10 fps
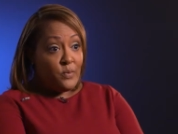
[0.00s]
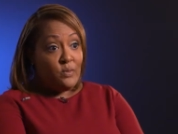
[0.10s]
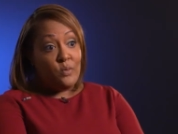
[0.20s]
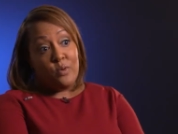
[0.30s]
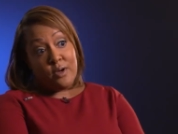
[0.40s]
we
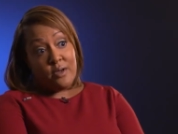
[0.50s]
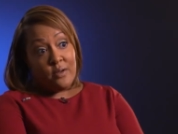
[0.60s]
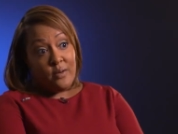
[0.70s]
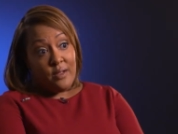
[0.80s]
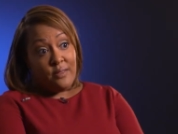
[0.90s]
were working
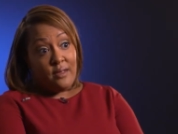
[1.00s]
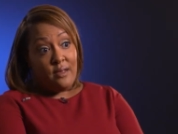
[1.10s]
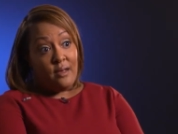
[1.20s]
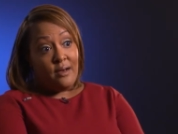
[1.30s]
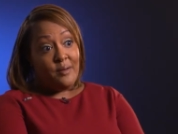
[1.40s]
on
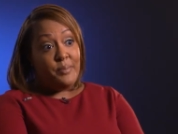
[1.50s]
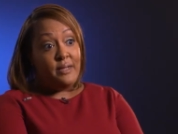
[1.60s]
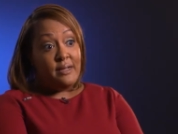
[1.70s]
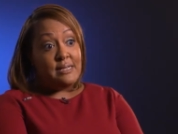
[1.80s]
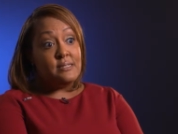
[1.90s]
the uh,
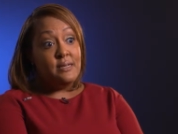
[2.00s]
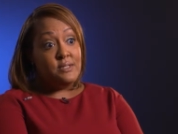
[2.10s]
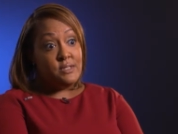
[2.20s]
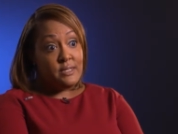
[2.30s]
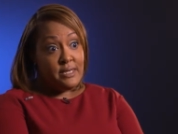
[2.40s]
BDS
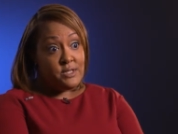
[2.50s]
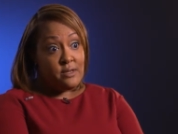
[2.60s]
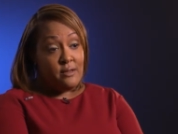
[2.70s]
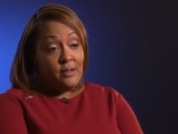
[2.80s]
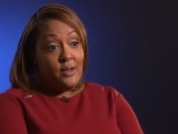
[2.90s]

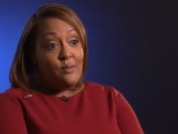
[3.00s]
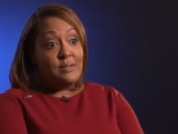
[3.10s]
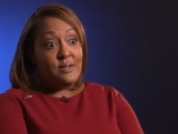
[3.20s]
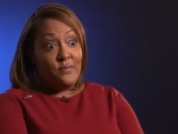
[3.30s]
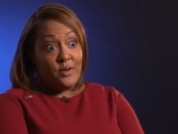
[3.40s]
legislation
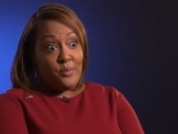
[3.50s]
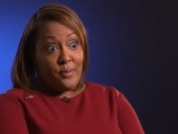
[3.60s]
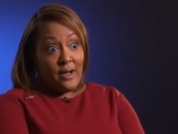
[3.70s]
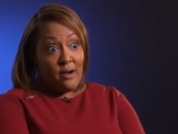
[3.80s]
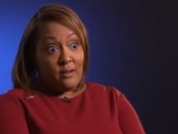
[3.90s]
which I'm very
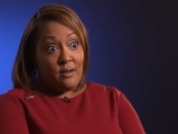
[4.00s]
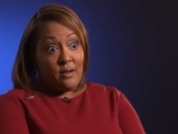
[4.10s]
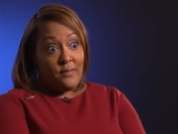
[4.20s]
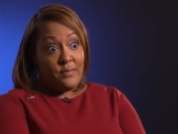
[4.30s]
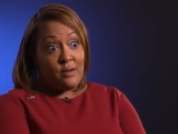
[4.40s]
proud
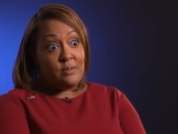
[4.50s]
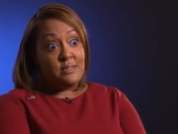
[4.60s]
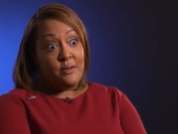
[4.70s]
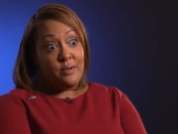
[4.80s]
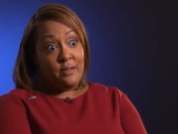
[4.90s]
of, that was
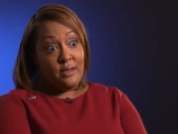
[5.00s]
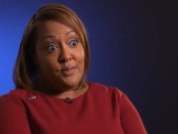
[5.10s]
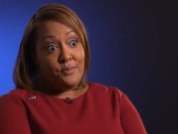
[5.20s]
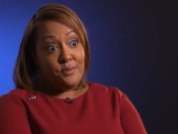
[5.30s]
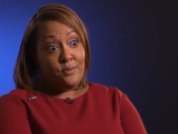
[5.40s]
able to
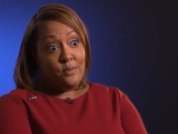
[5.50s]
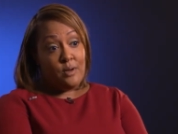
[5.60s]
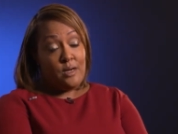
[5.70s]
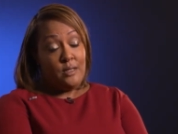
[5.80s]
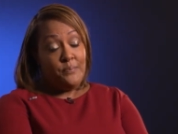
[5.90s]
get through
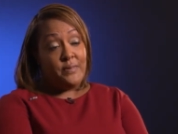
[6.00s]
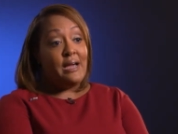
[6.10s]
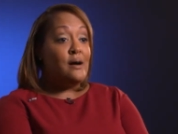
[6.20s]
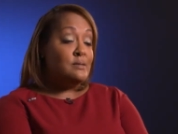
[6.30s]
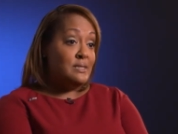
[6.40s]
um, the
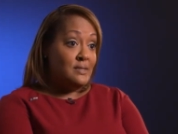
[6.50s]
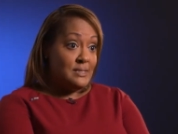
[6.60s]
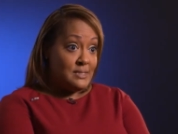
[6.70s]
House and the